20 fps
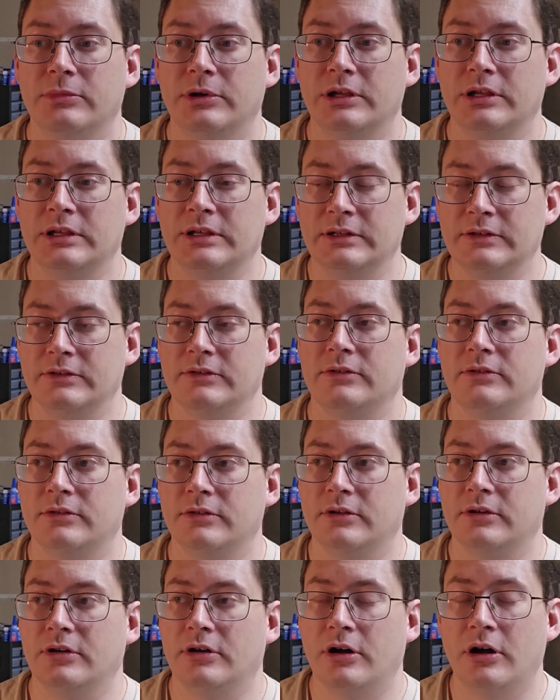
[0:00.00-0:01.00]
into
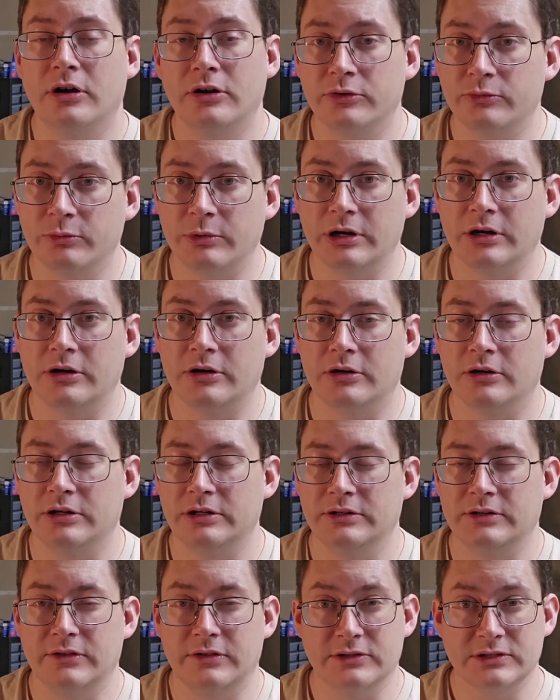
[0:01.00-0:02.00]
the hardware or
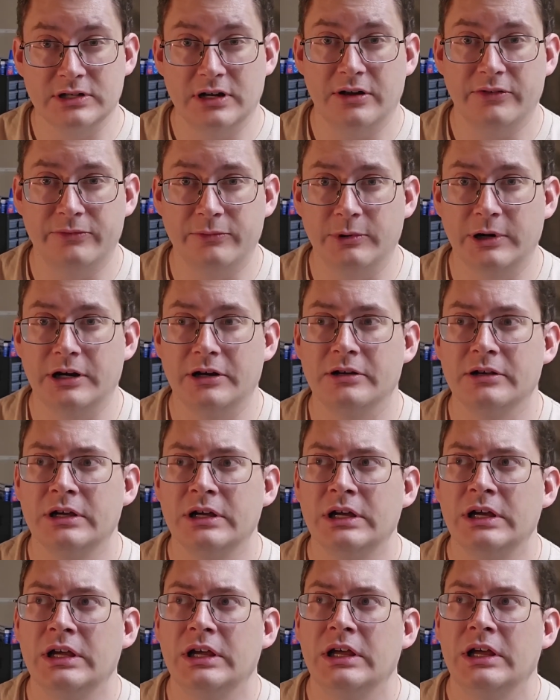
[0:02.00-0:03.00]
into the software,
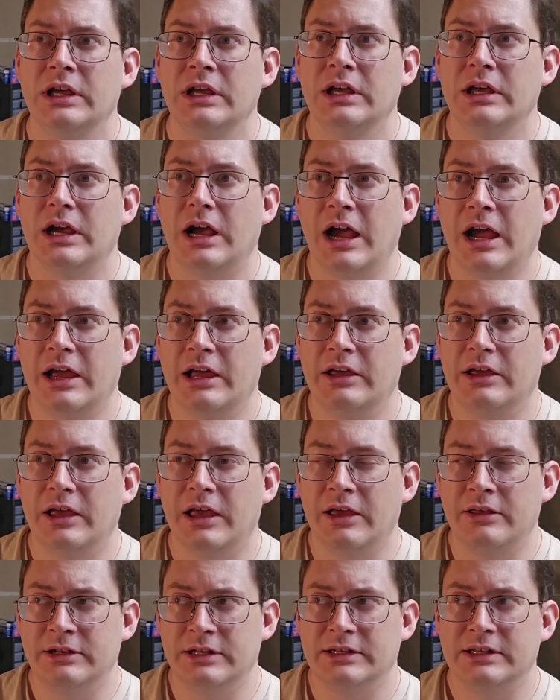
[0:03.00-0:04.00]

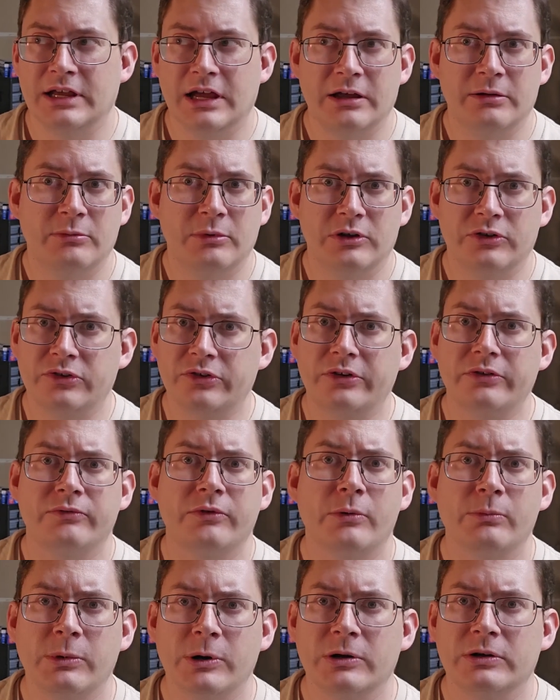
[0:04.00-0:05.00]
anytime a
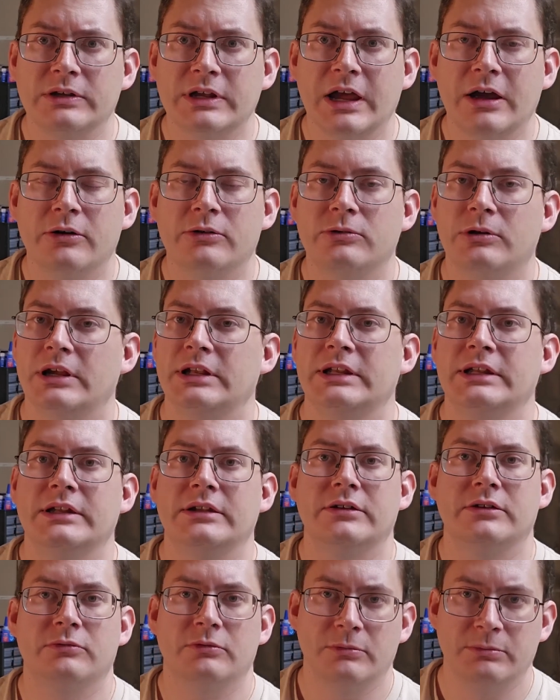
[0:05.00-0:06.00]
servo burnt out or I needed
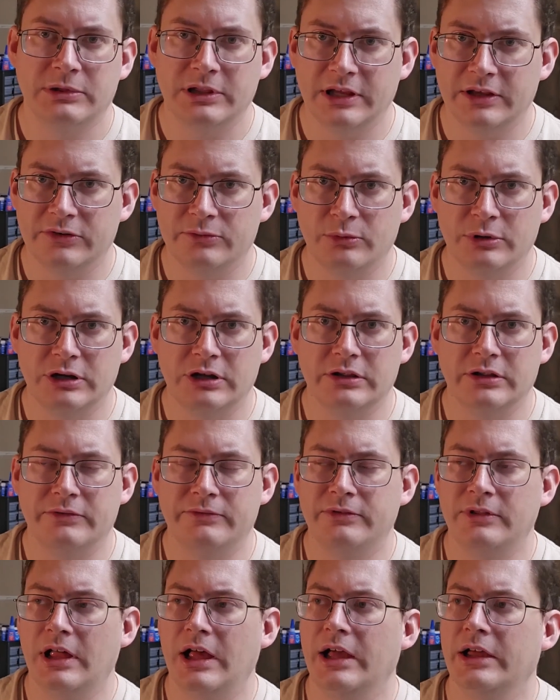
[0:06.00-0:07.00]
to replace one on the
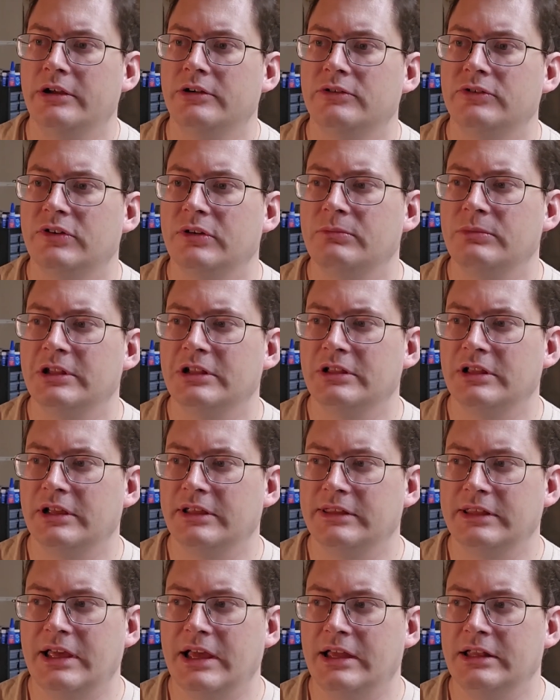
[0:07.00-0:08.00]
fly or something like
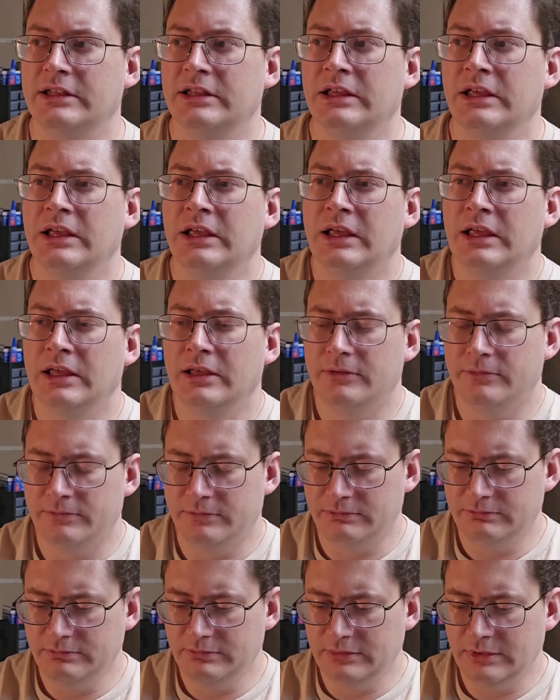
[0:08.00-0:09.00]
that,
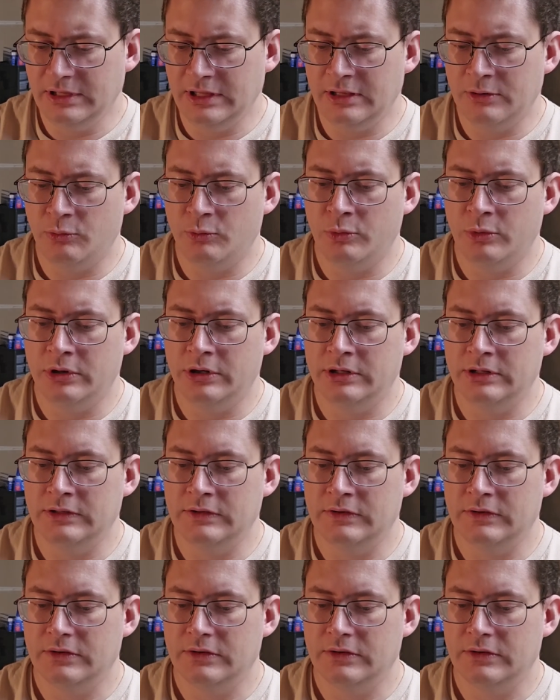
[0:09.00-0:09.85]
it would